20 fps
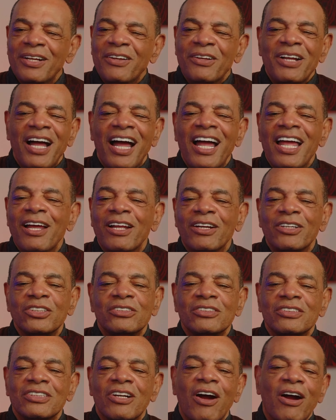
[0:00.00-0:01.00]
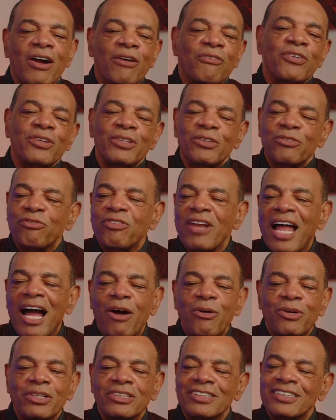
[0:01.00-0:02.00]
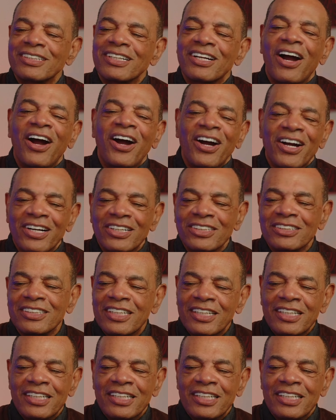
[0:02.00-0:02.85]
I had a car full of flowers and cards